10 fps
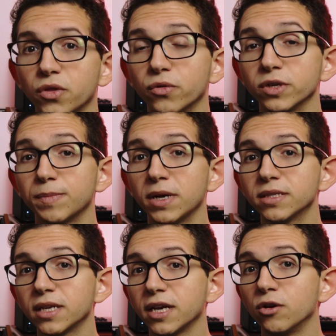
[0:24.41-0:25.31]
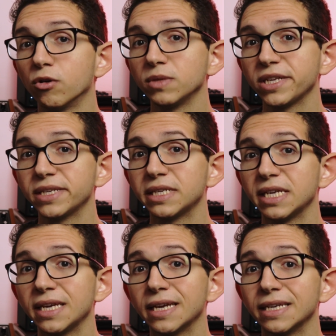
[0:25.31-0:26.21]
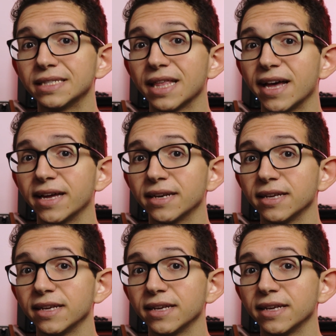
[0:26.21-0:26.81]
The response that I normally see is that